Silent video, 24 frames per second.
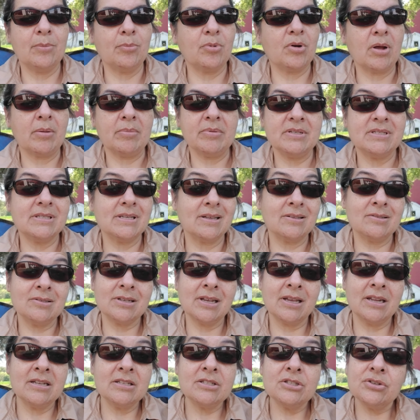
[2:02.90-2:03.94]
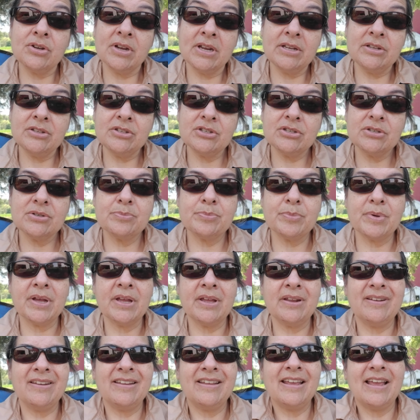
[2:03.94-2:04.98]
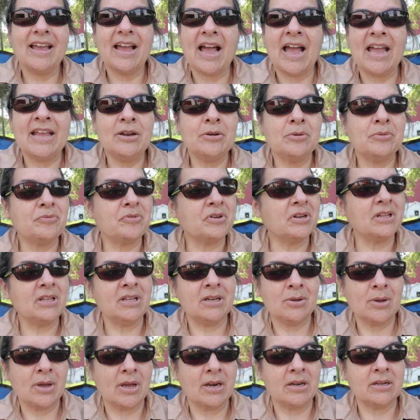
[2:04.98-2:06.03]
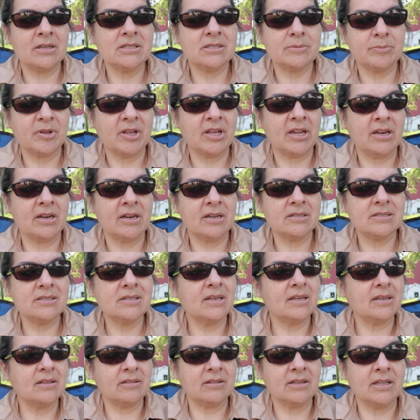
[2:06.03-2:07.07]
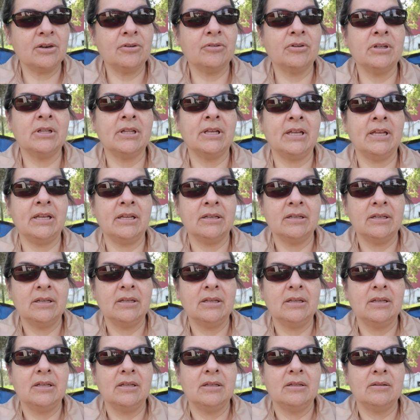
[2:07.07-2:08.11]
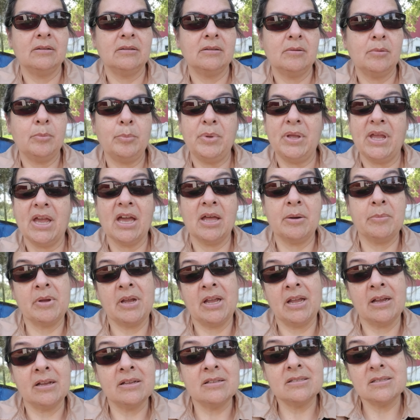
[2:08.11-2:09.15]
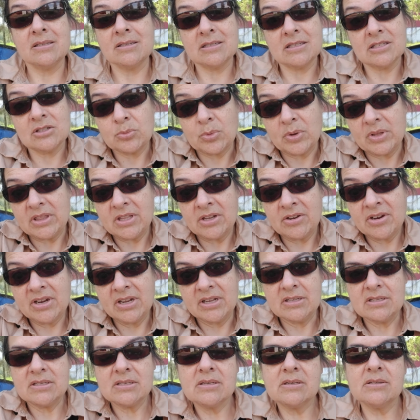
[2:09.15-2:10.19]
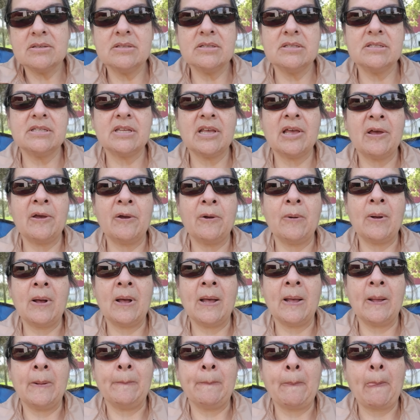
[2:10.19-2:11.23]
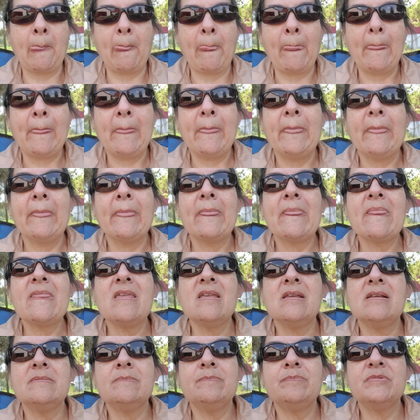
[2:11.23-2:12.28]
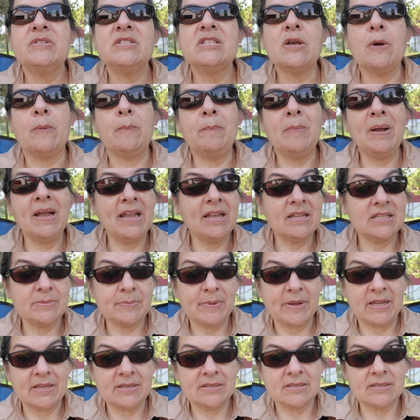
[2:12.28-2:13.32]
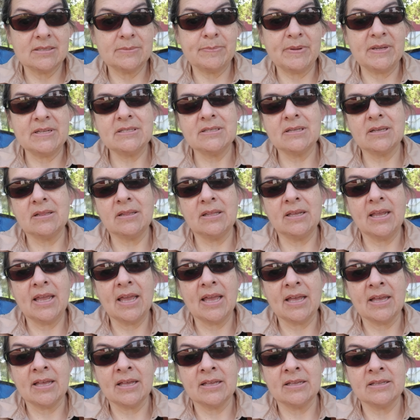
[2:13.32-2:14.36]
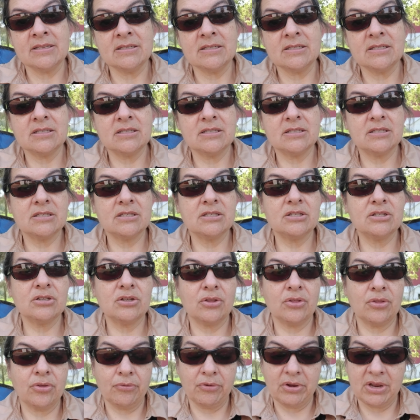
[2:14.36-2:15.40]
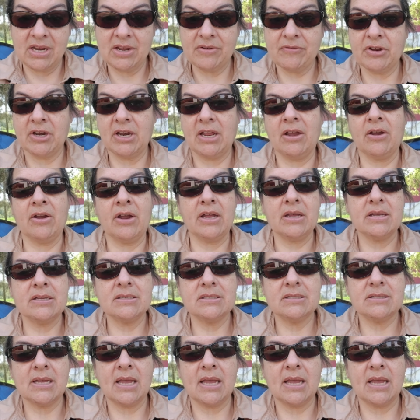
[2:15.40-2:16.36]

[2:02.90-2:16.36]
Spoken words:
probably sounds kind of strange, but I don't really know how to explain it. It's like literally behind my eyes, this is what there is. So my headspace basically has 3 different areas,